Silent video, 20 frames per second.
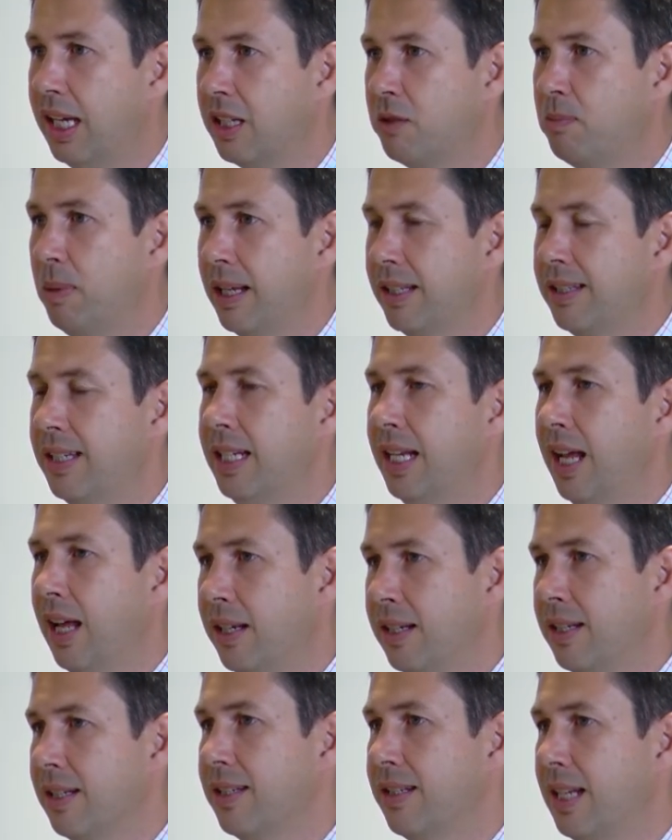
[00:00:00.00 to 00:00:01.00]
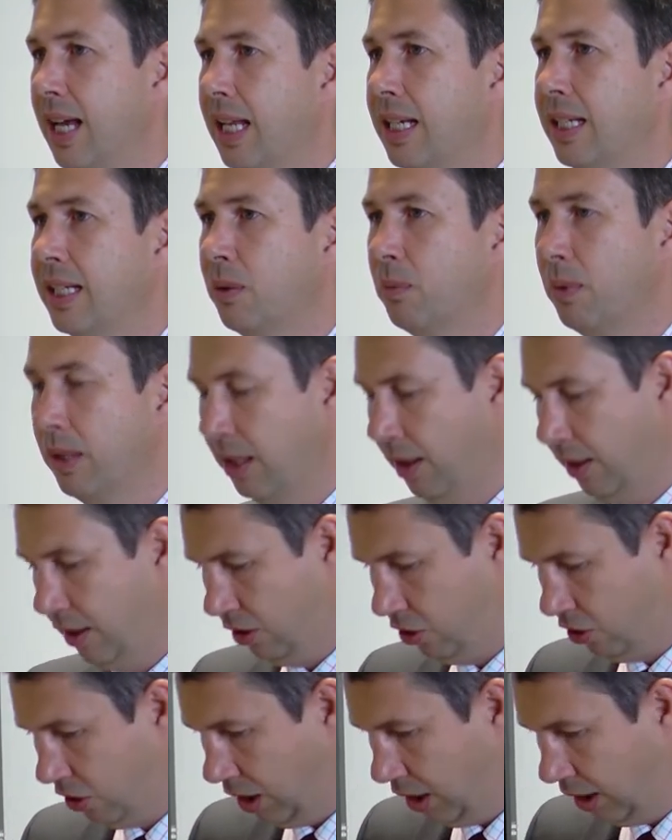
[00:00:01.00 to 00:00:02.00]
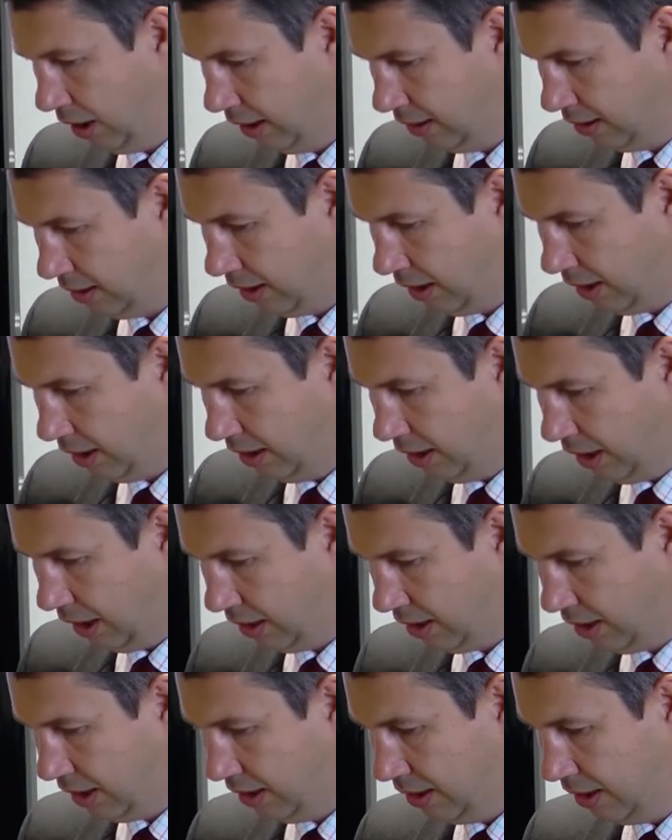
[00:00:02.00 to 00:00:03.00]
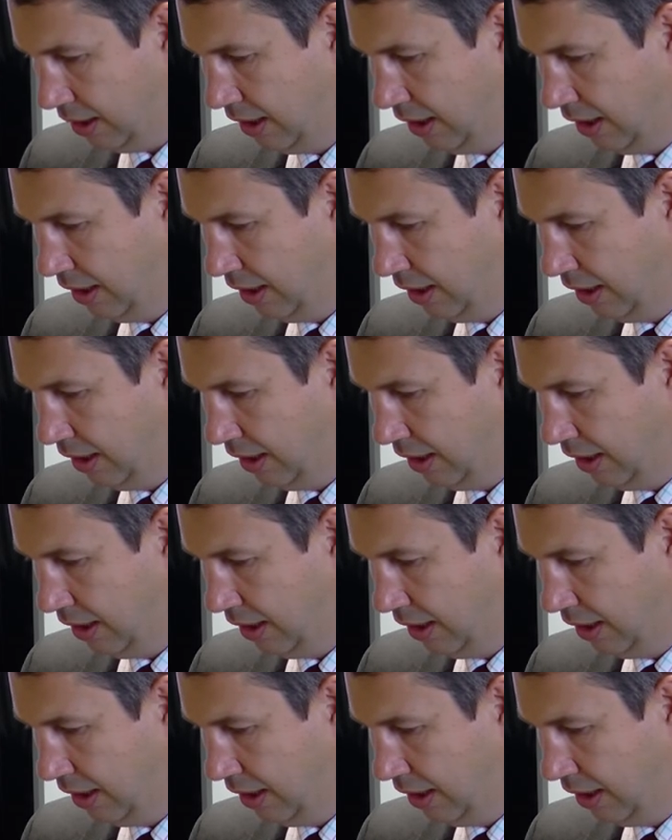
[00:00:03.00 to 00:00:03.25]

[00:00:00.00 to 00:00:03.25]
aspects in understanding whether the trial is conducted